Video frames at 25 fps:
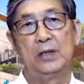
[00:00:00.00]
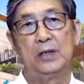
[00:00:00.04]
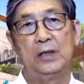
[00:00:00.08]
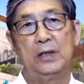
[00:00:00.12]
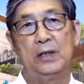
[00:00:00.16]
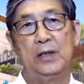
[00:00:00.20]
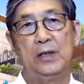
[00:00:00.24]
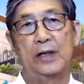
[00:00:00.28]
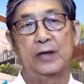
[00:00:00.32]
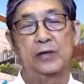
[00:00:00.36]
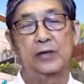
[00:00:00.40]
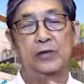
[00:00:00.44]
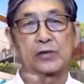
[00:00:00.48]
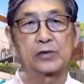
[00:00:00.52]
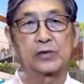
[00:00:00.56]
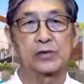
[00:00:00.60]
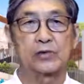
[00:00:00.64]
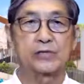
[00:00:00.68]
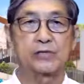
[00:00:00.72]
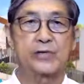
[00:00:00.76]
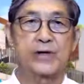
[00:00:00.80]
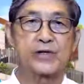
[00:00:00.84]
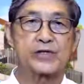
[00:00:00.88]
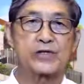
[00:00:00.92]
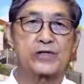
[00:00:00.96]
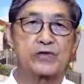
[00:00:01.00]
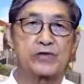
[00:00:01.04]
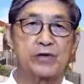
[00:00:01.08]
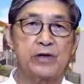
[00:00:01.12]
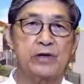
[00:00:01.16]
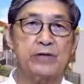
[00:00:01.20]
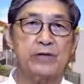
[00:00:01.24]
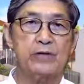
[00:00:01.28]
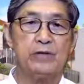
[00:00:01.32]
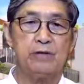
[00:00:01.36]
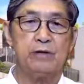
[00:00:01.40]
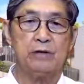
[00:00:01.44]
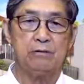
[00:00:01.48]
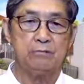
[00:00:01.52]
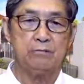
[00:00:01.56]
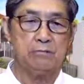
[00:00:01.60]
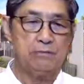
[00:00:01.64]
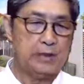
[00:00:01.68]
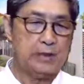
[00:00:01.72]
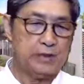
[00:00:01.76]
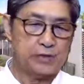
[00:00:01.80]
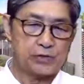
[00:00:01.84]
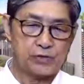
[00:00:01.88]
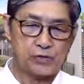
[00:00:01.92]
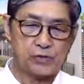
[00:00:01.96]
I go to a restaurant,
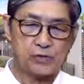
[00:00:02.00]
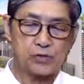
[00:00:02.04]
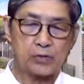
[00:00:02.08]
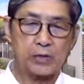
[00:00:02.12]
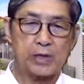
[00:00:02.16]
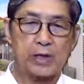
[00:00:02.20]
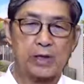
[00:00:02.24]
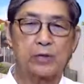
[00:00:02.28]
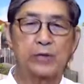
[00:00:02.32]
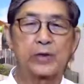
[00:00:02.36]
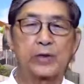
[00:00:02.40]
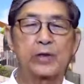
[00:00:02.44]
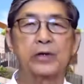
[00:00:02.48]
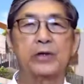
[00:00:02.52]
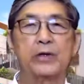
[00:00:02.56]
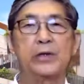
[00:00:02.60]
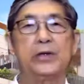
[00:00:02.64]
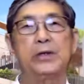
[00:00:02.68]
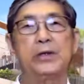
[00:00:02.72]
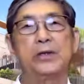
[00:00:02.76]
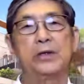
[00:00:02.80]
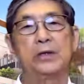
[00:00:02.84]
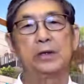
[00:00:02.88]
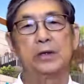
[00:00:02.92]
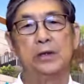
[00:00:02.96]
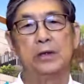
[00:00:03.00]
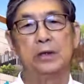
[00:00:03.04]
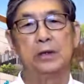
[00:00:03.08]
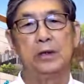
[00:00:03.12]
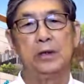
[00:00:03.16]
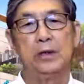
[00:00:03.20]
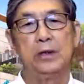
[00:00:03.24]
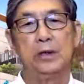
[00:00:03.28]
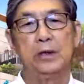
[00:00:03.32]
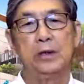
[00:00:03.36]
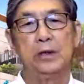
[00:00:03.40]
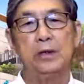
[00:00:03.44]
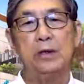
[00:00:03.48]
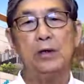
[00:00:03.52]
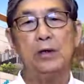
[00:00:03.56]
I choose what I want to eat. Now,